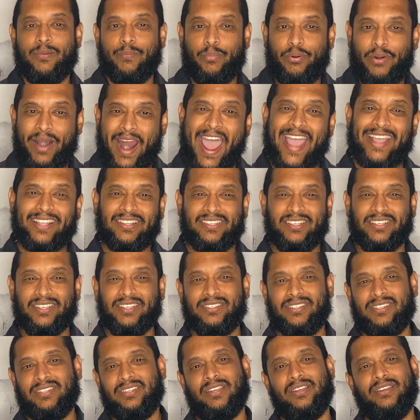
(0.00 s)

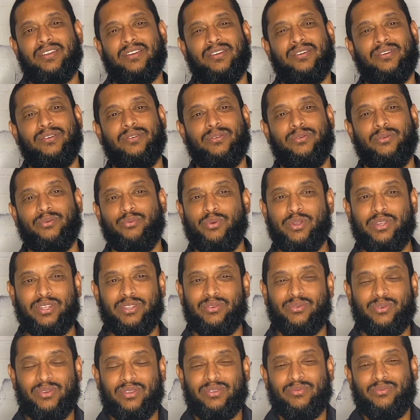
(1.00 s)
practice
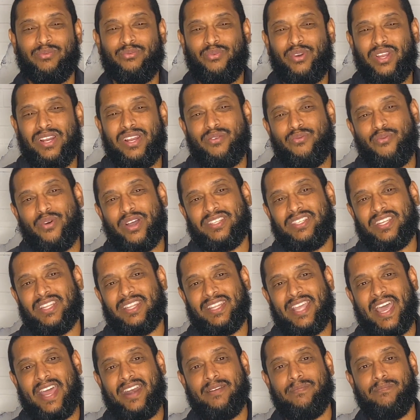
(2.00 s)
really
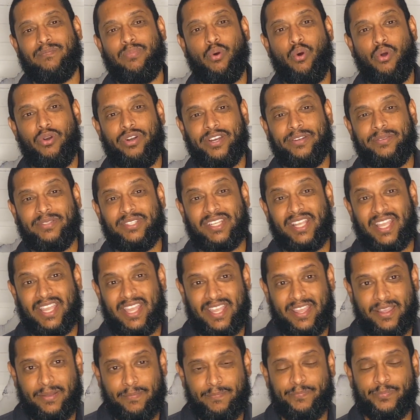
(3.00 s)
wasn't that important to
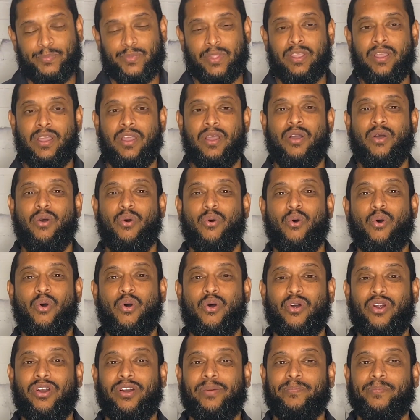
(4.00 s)
him.
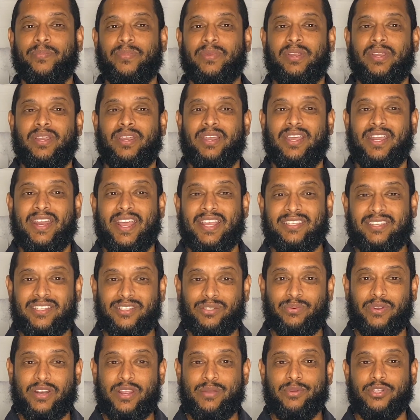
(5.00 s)
Or in
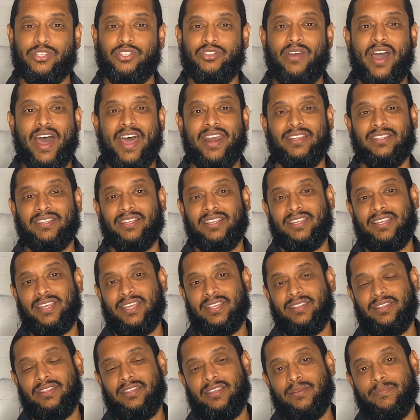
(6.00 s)
essence, what he was trying to
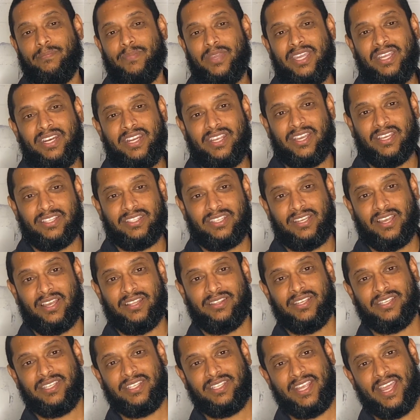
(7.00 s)
get the media to
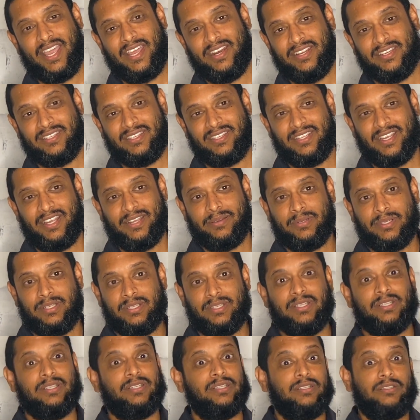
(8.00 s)
understand is that
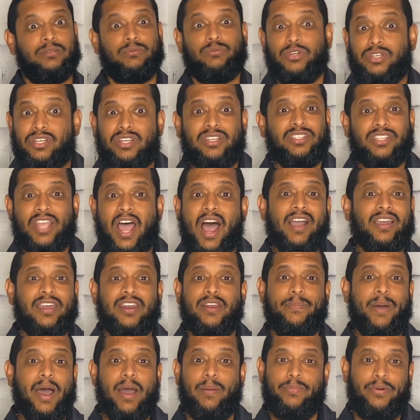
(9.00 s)
we're just
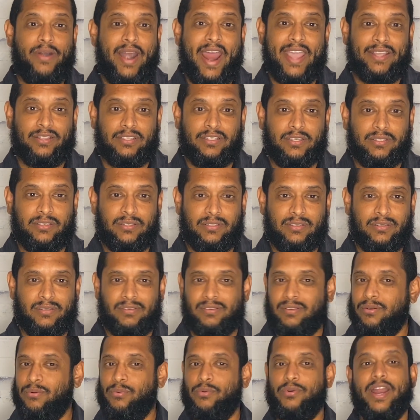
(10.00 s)
talking about practice.
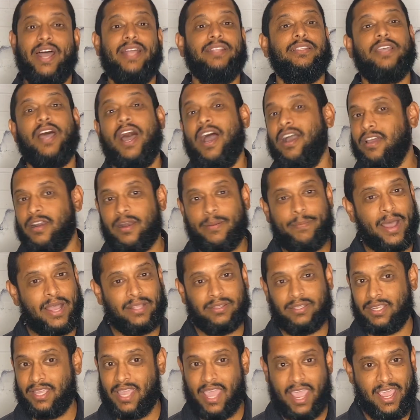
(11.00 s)
We're not talking
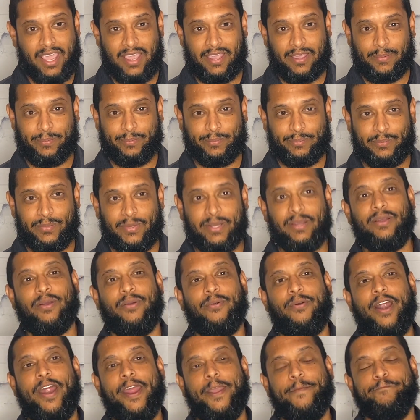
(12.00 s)
about the game,
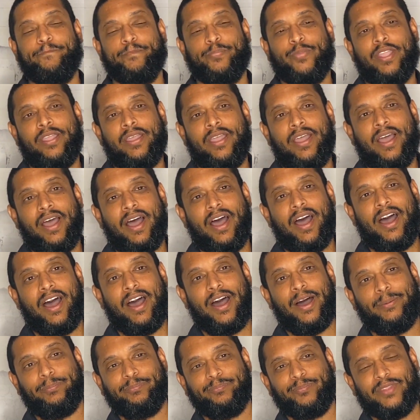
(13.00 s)
right?
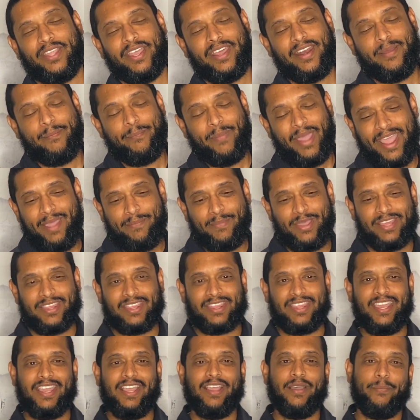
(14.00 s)
And it made me
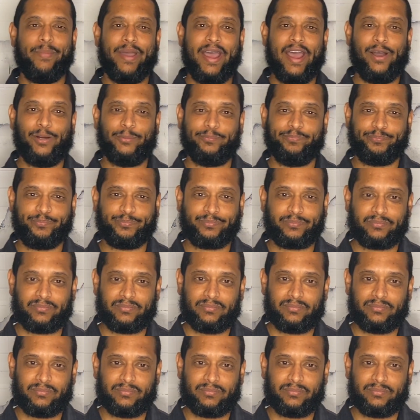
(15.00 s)
think about